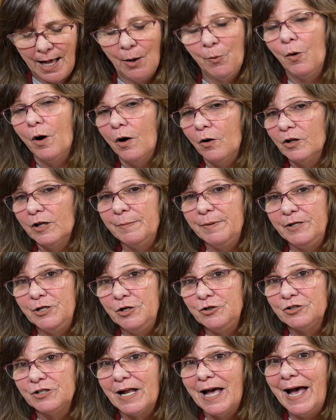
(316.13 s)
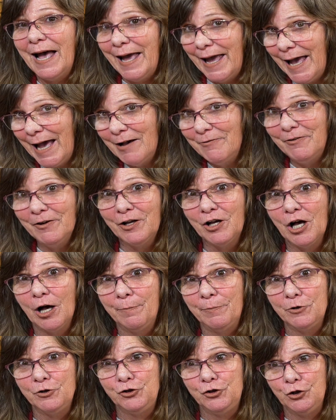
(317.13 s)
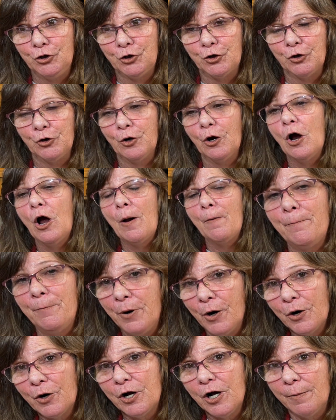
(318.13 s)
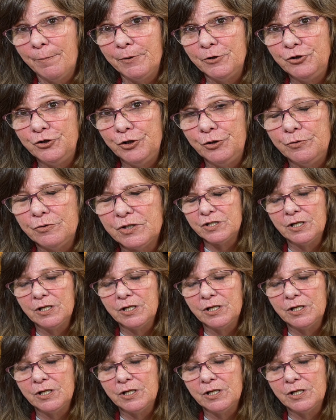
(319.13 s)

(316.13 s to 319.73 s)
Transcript: I will only be using a half a cup of sugar per cup of juice.